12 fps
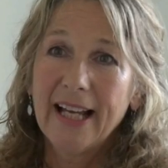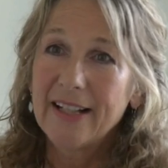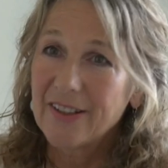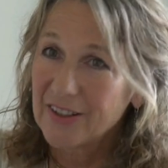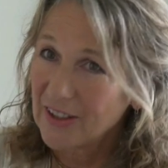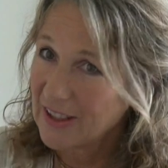
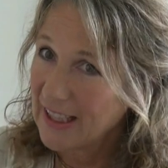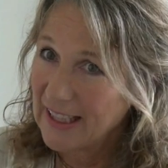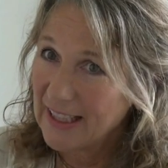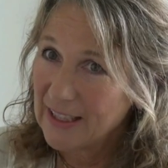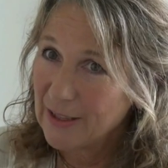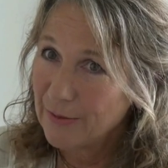and are not
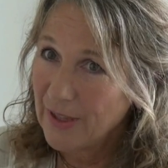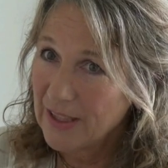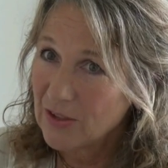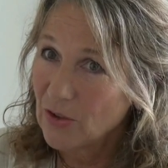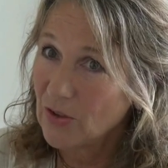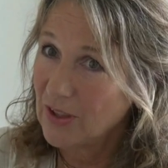getting any
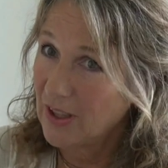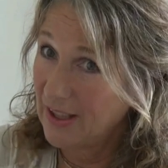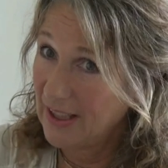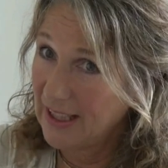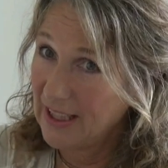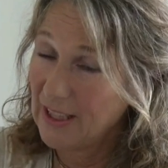effects, or are
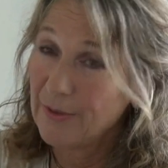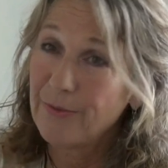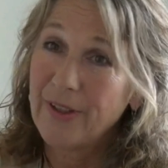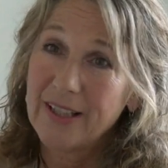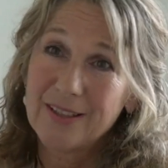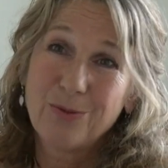getting
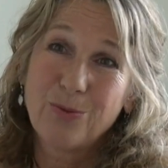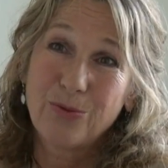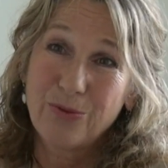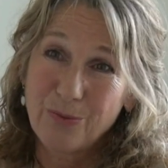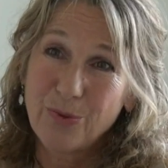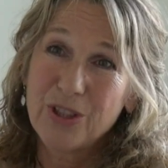effects
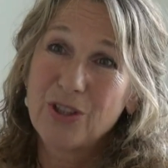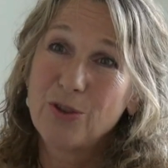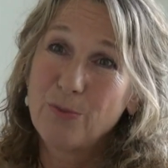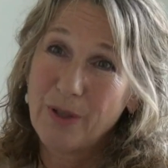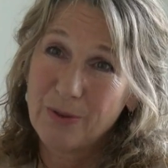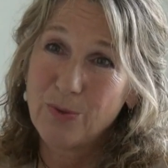from which you
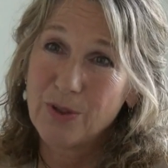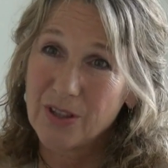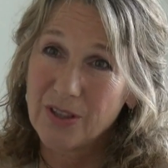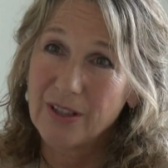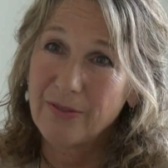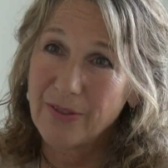might
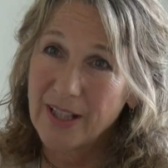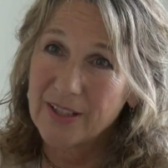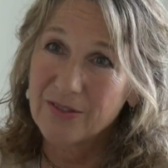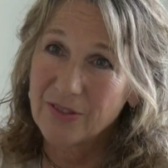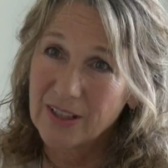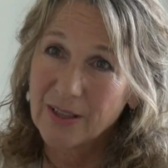wonder if
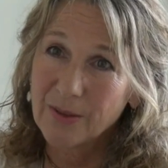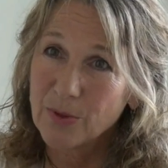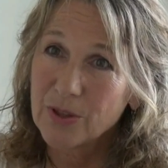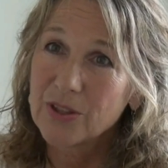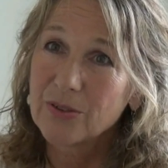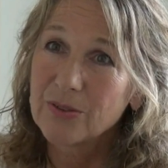that's really
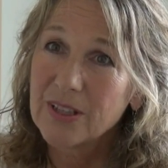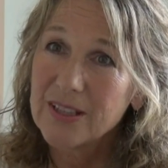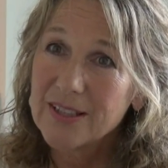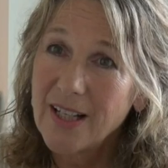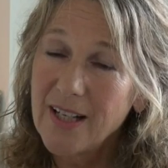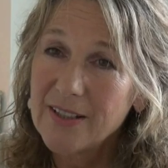what you
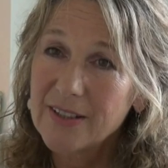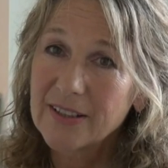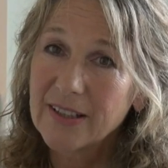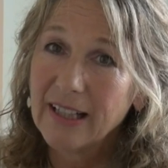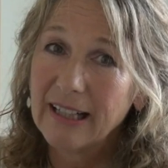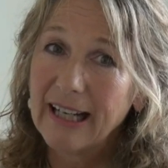desire.
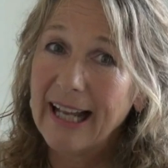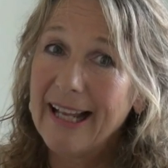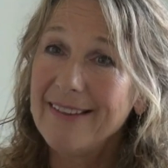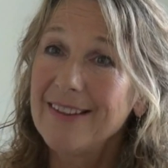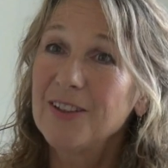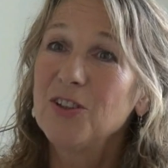
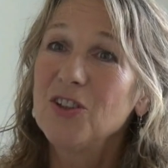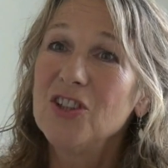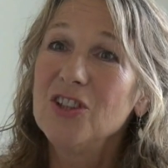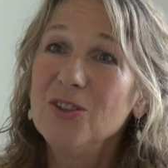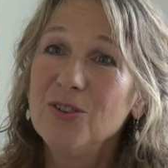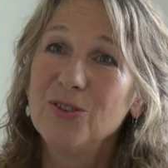And the good
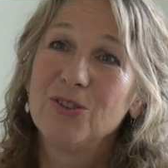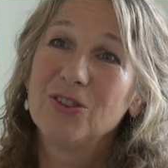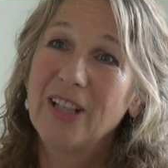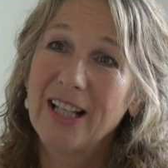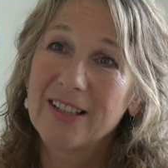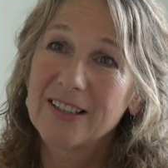
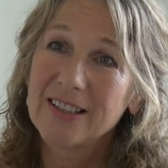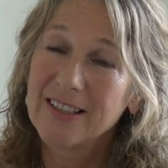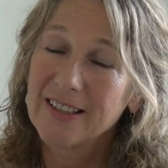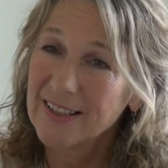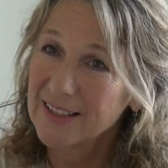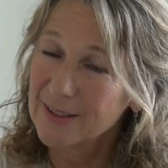news, actually,
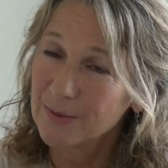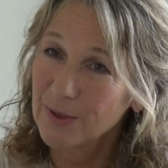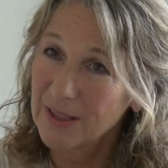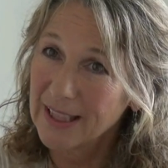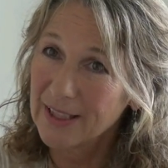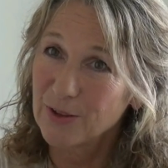and that's where
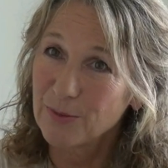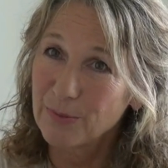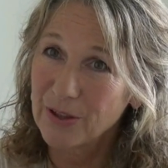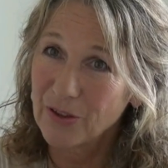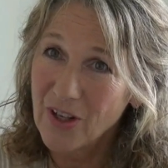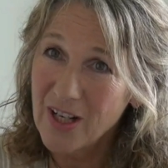I get to
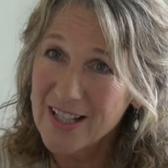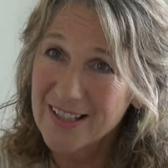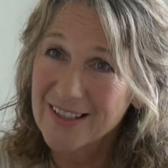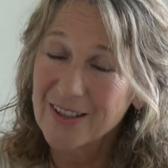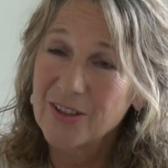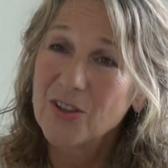PRI,
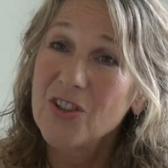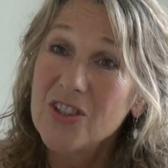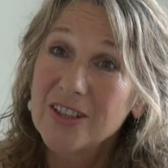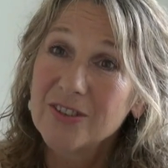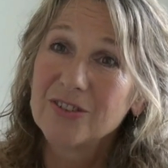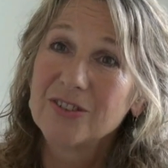the good
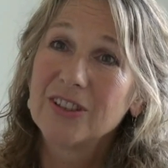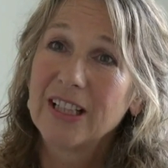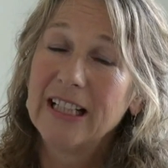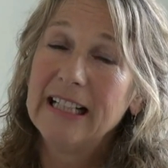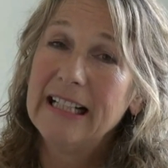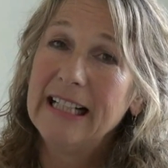news
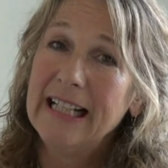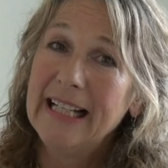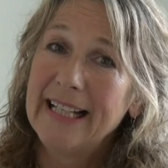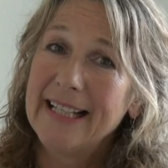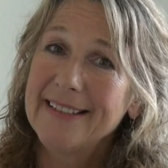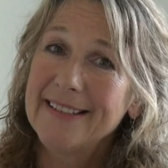
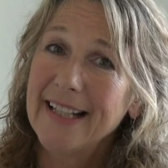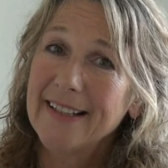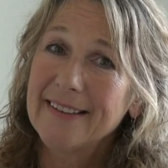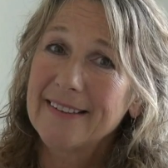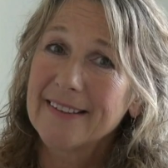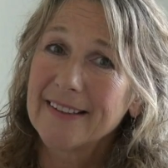is
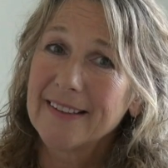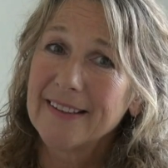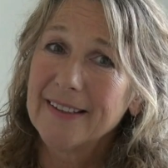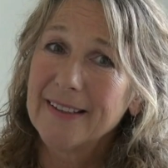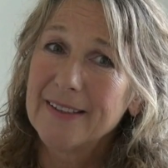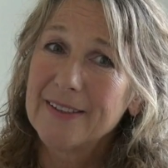that
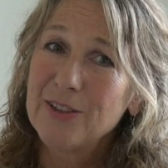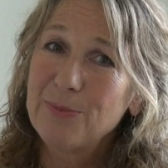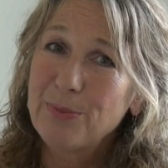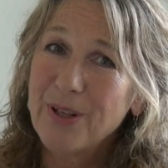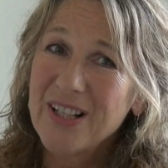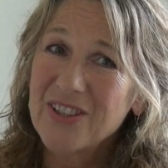
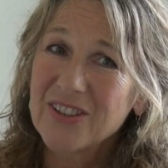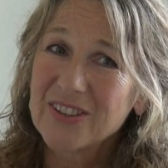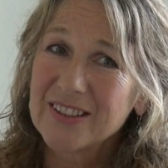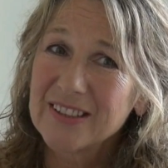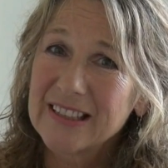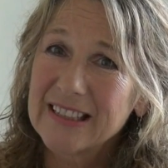
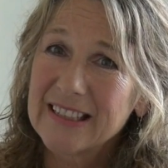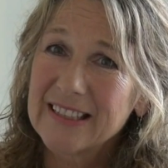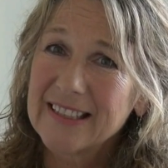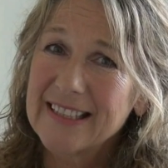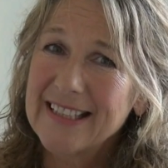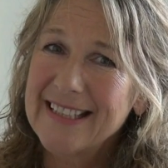depression
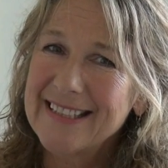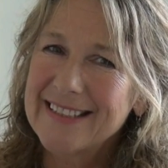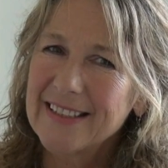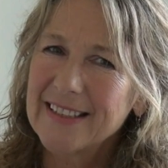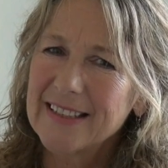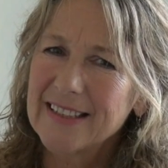
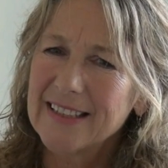is